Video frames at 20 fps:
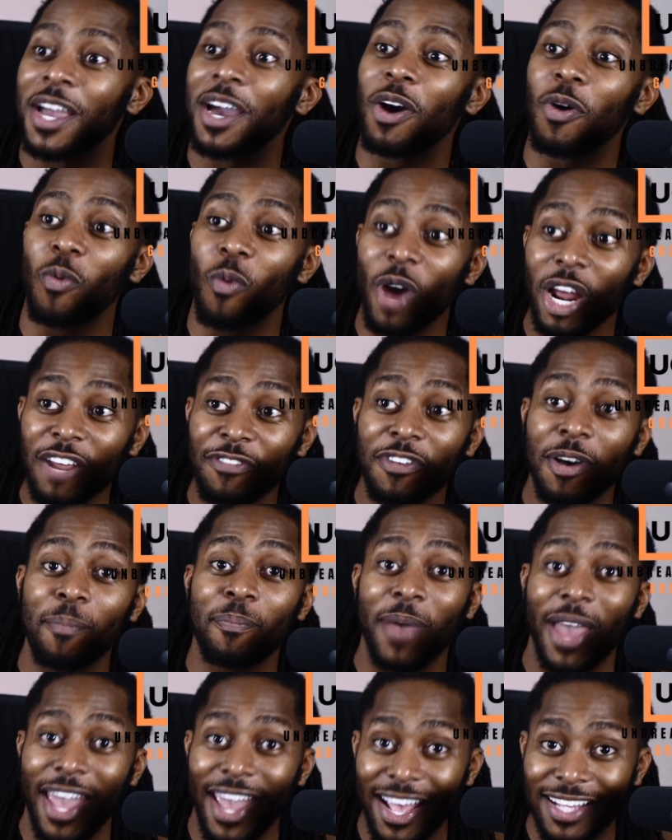what if I'm
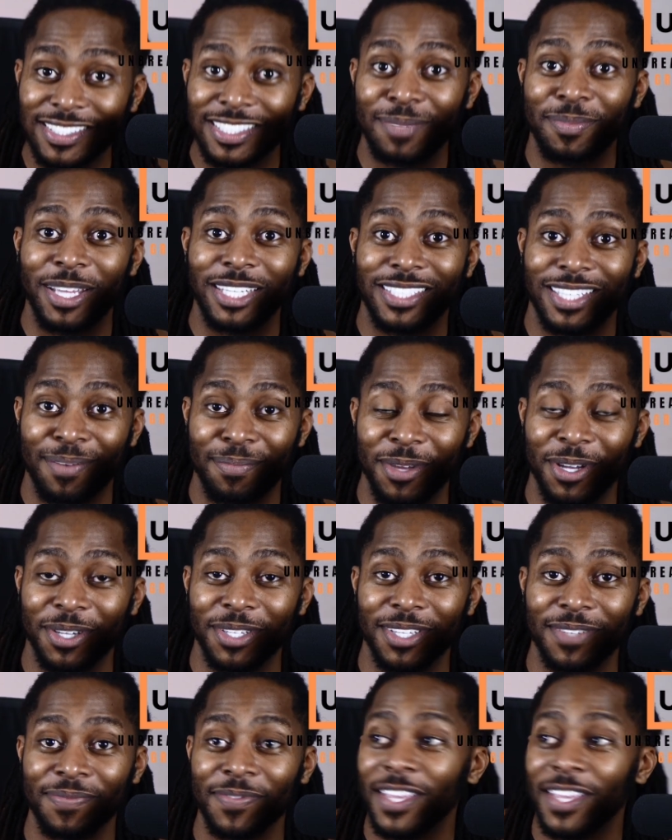past him at 10 million?